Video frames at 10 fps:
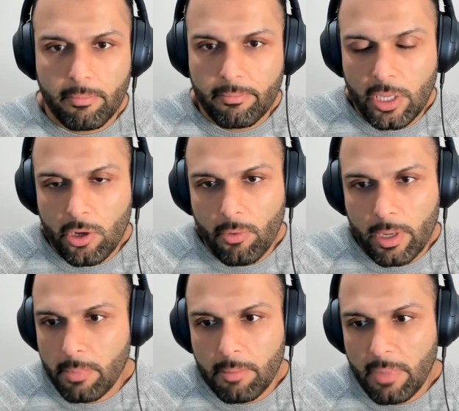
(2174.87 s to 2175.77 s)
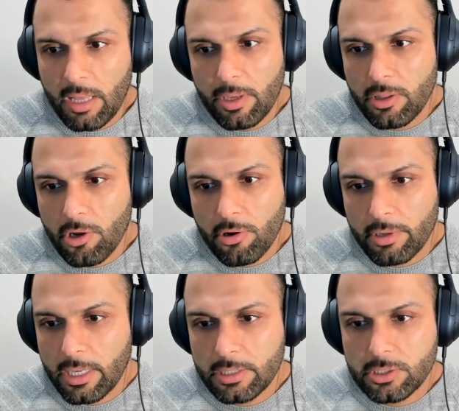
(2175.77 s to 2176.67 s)
you know, and, and maybe their
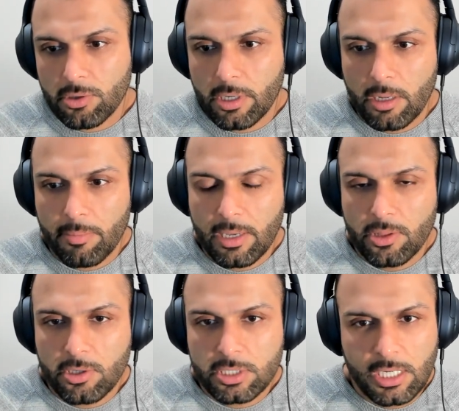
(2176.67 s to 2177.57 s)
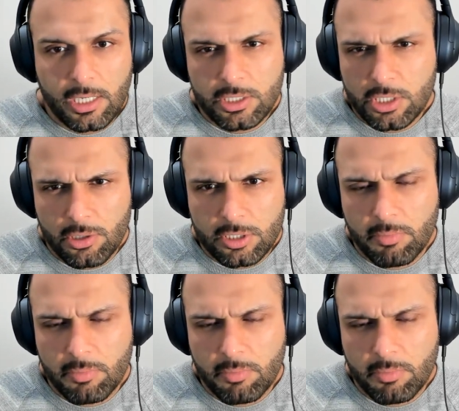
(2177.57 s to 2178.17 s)
kids are going to be in their teenage years.